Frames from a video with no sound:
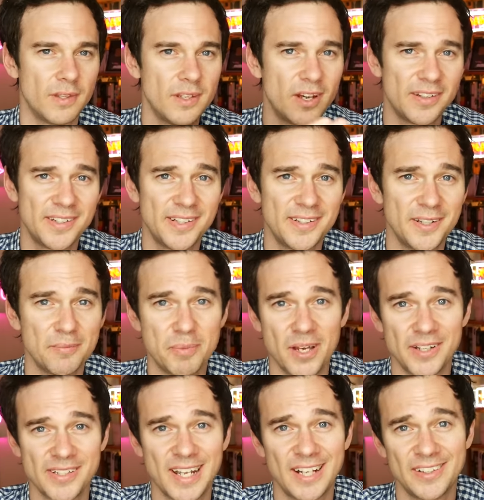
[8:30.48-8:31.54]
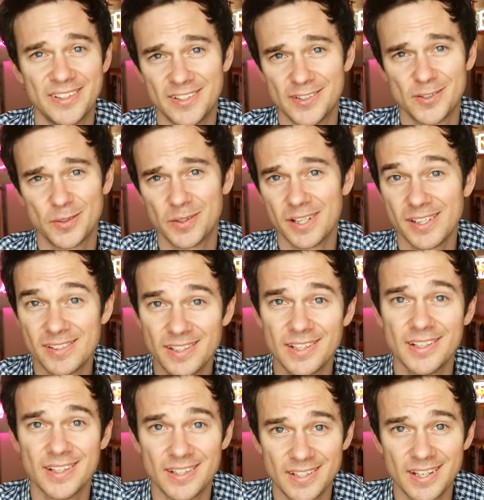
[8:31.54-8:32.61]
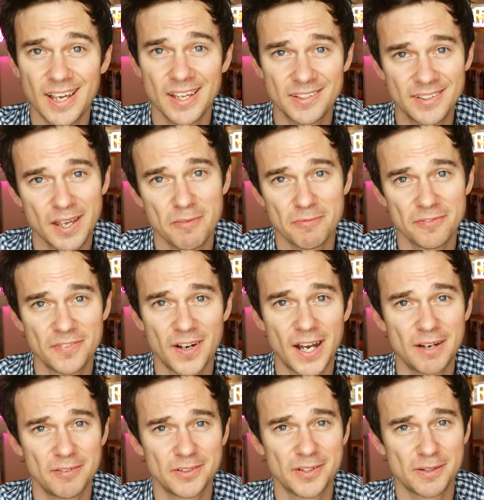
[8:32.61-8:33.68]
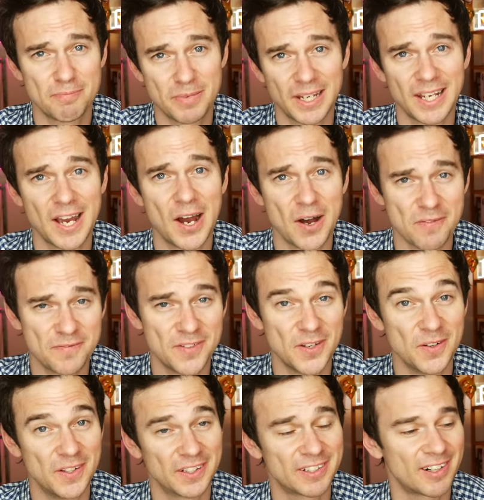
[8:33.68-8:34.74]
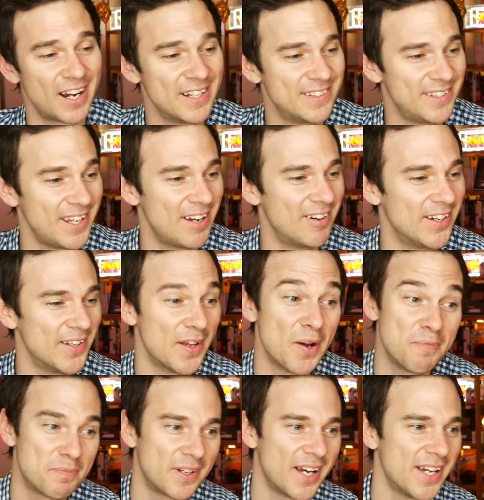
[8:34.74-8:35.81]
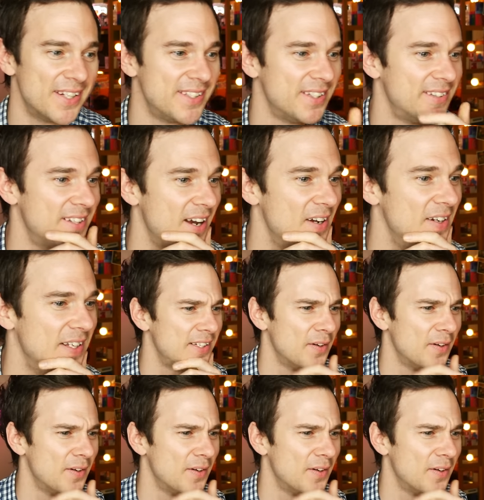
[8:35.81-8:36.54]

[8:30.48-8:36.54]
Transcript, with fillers: Narcissistic personality disorder is in the DSM-5. I'll just pick out a few of the criteria that applies to Tony.